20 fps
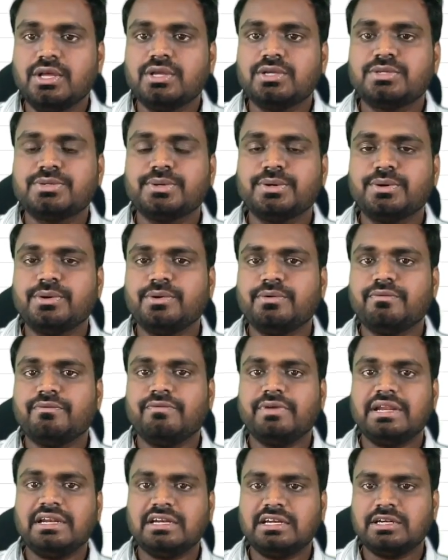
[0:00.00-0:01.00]
So
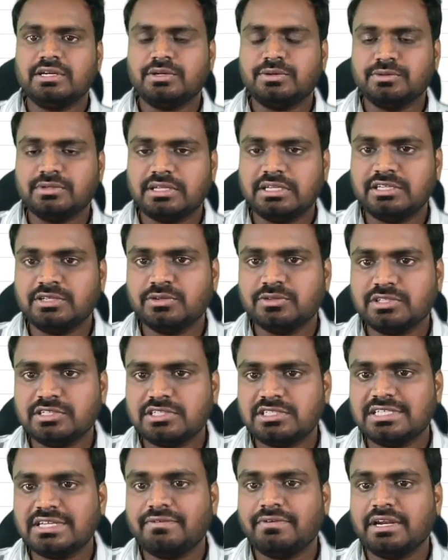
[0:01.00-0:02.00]
when in
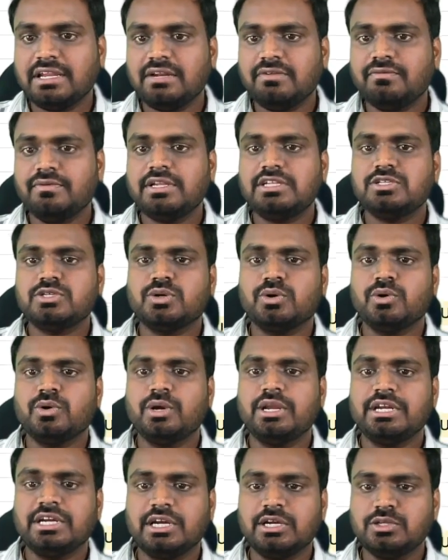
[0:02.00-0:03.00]
2017 when
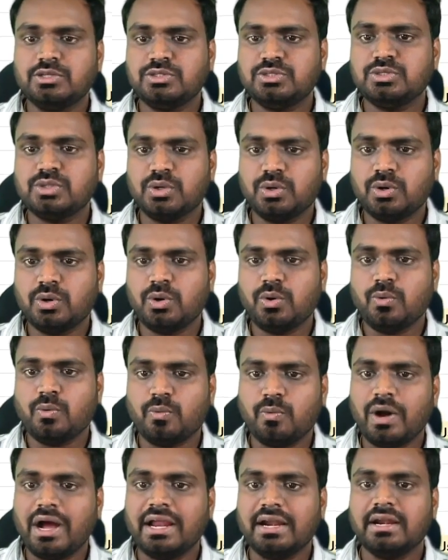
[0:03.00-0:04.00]
Zoho introduced Zoho
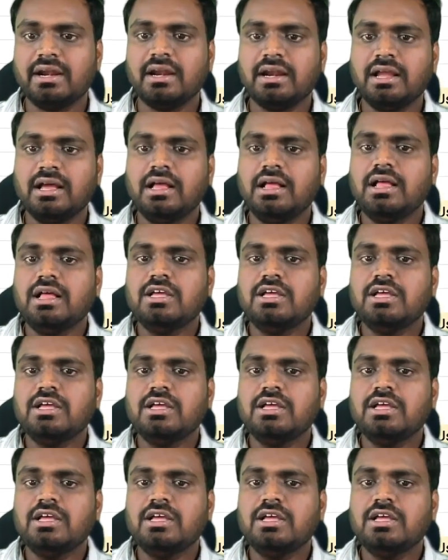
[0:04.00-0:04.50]
One,